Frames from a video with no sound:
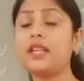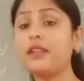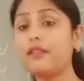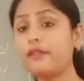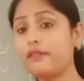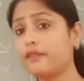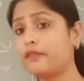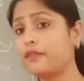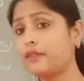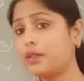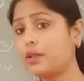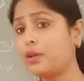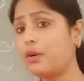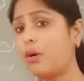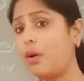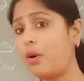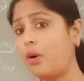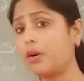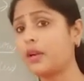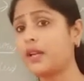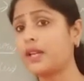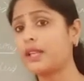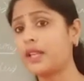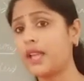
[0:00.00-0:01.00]
If the
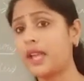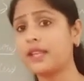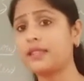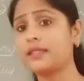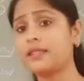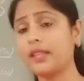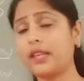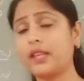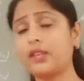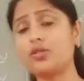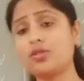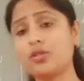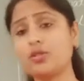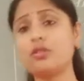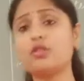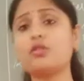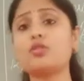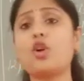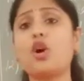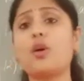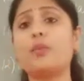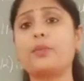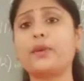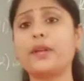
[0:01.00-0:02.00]

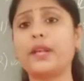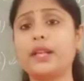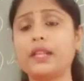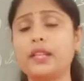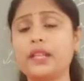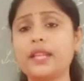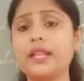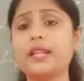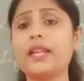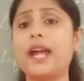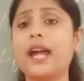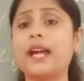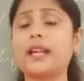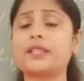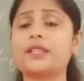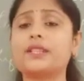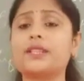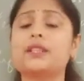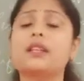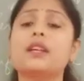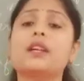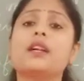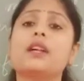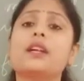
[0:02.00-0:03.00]
organization's operating
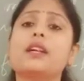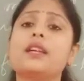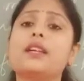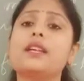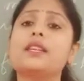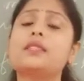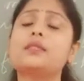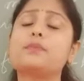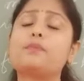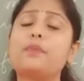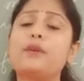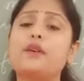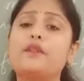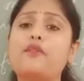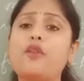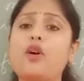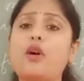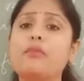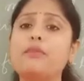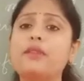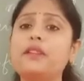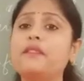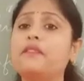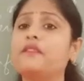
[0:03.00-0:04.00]
is
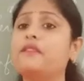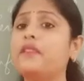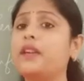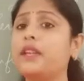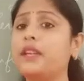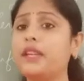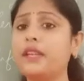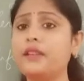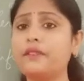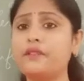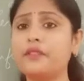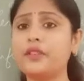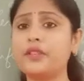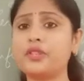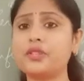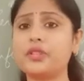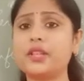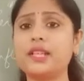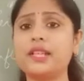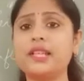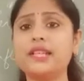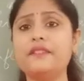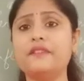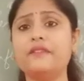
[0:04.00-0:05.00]
performing very
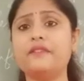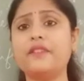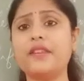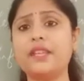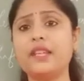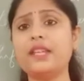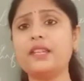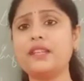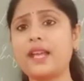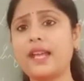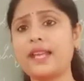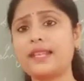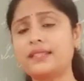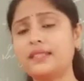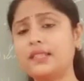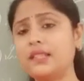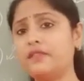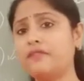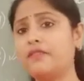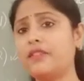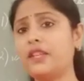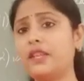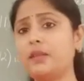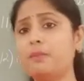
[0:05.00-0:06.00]
efficiently, very
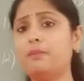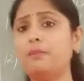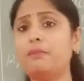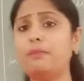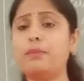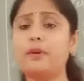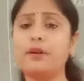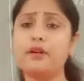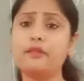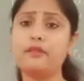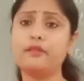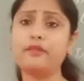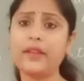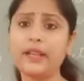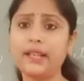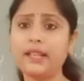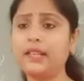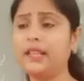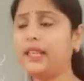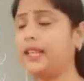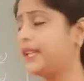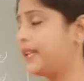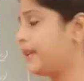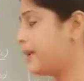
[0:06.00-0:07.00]
nicely, very
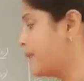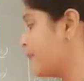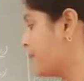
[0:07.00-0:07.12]
perfectly,